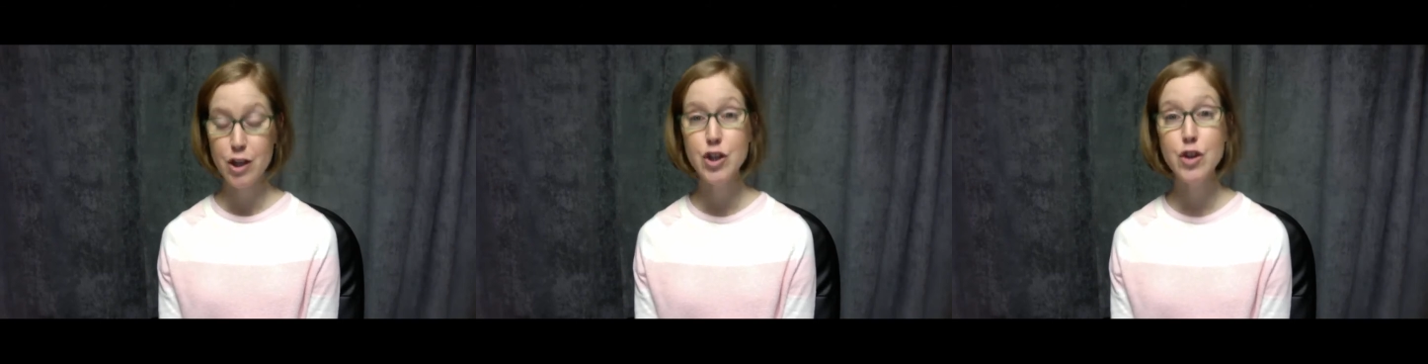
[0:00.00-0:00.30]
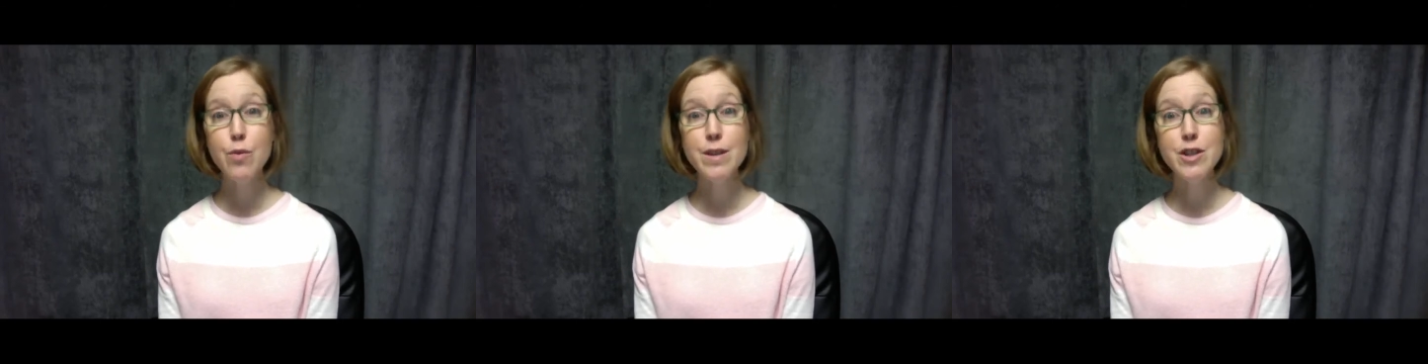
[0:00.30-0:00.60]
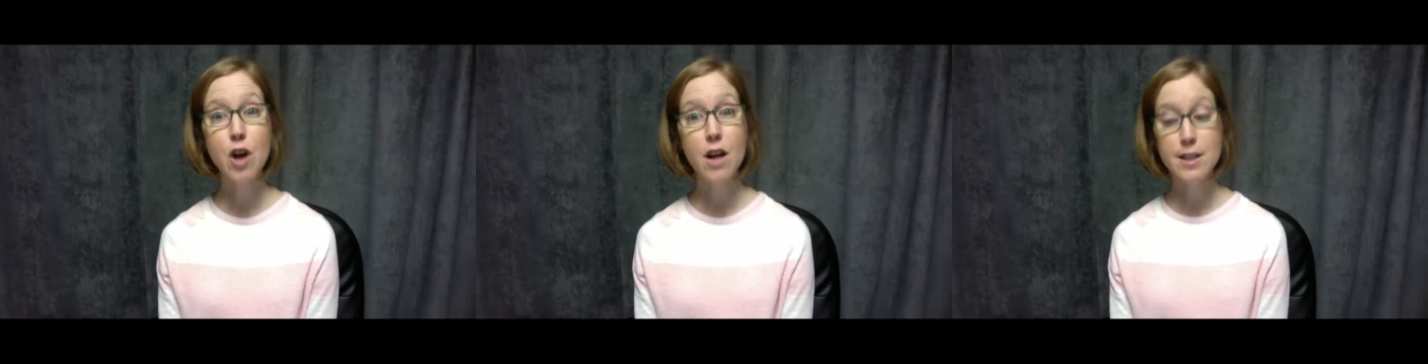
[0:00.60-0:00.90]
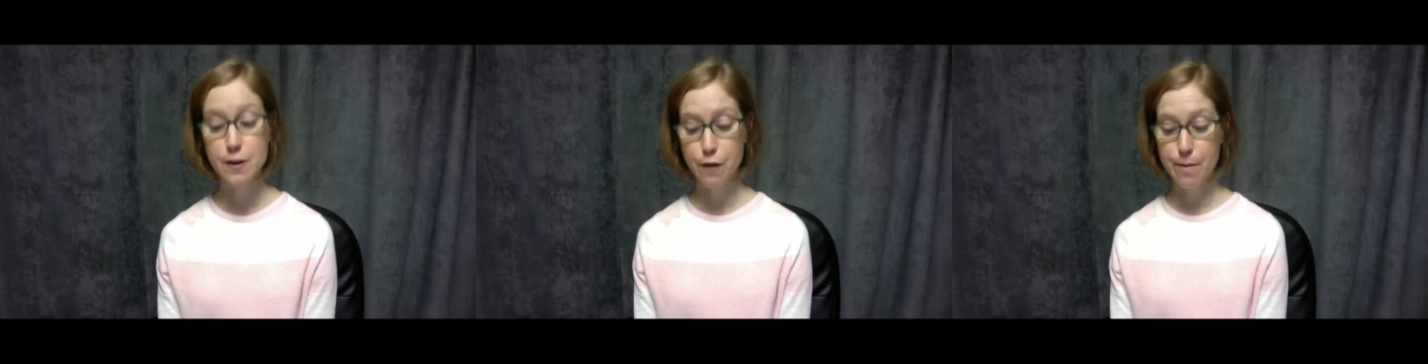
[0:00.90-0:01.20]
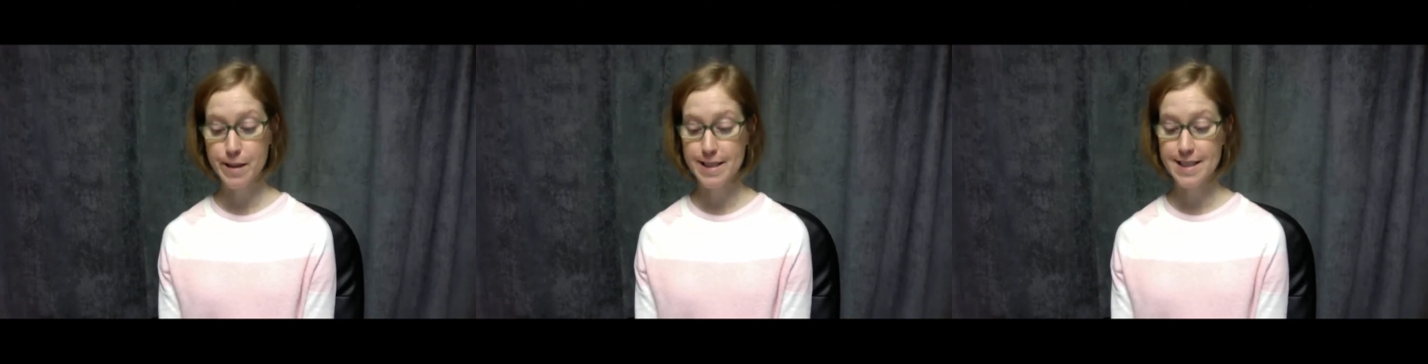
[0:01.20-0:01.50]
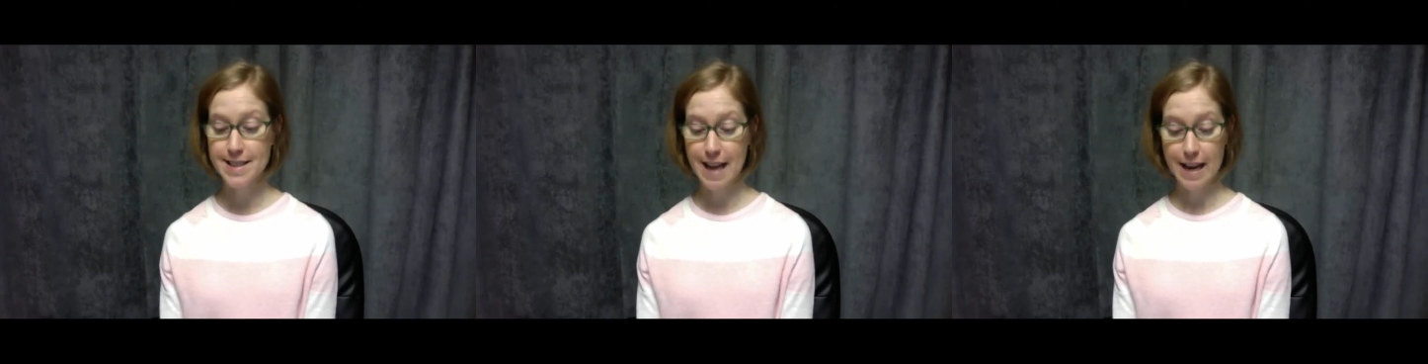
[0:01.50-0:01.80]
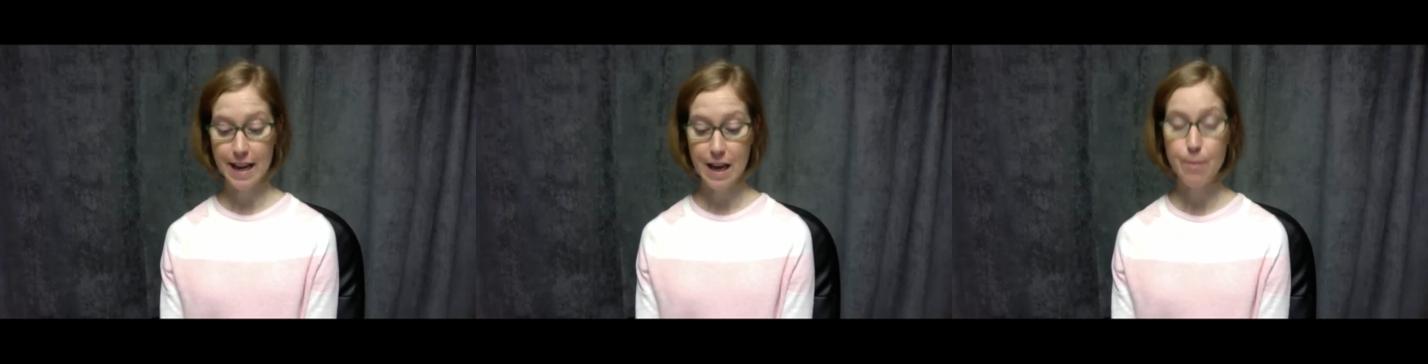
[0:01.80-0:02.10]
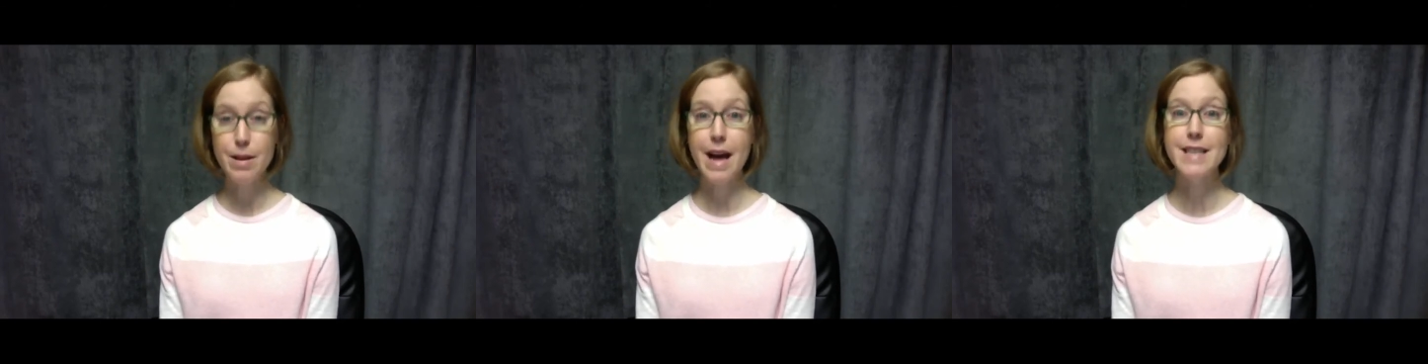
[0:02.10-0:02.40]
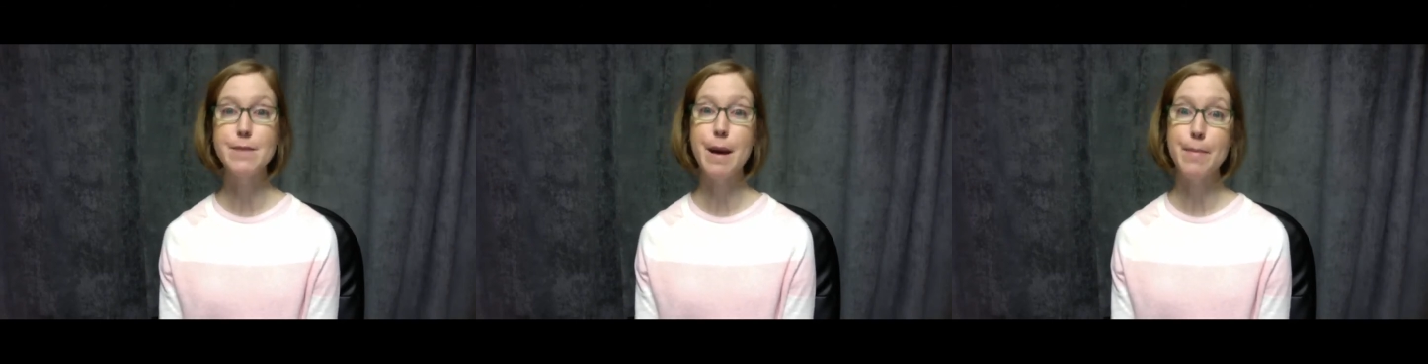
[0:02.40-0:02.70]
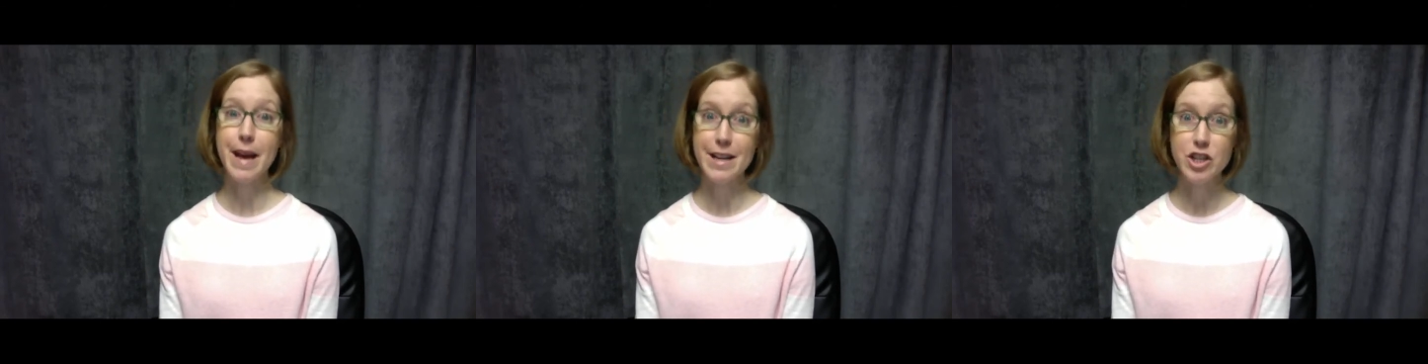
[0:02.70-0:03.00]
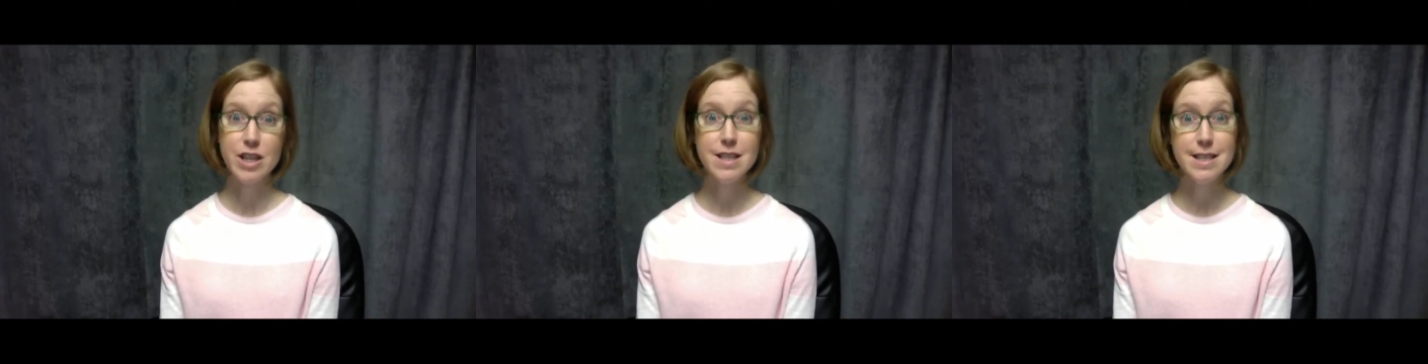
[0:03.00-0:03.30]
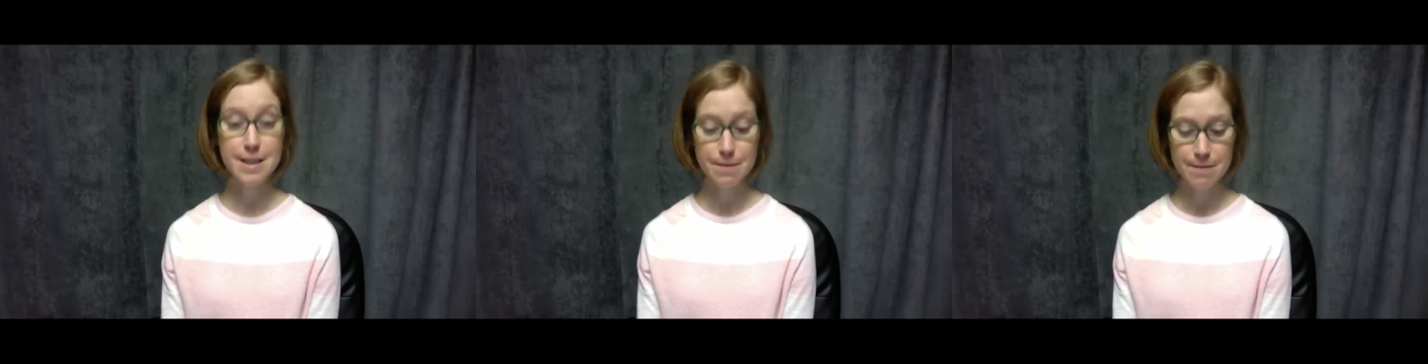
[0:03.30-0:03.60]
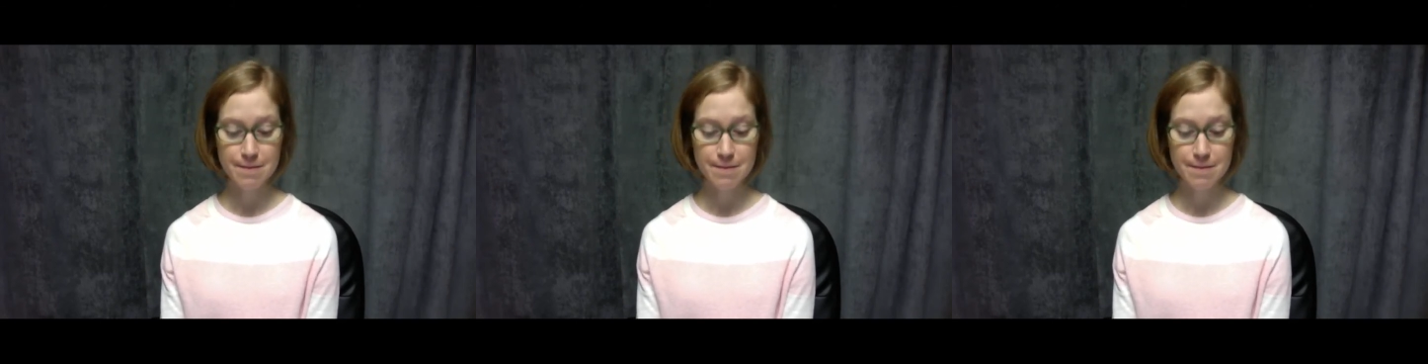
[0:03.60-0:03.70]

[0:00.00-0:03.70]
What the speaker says: Do the results from this study apply to my patients?